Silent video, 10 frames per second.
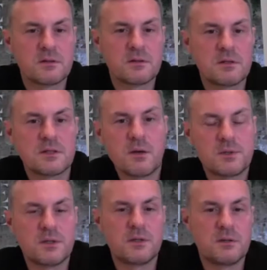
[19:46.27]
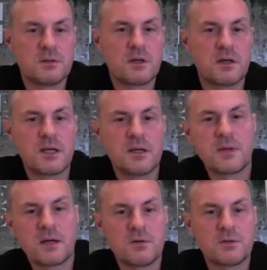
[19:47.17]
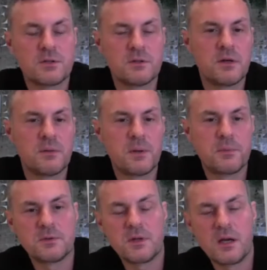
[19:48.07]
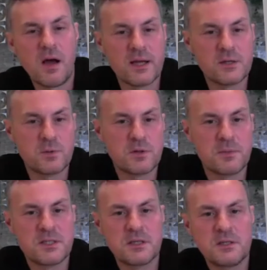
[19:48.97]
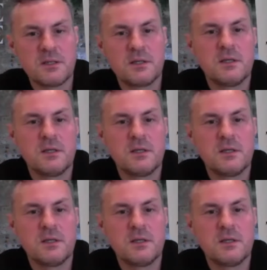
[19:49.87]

that's helped you kind of keep that culture and people aligned with your mission?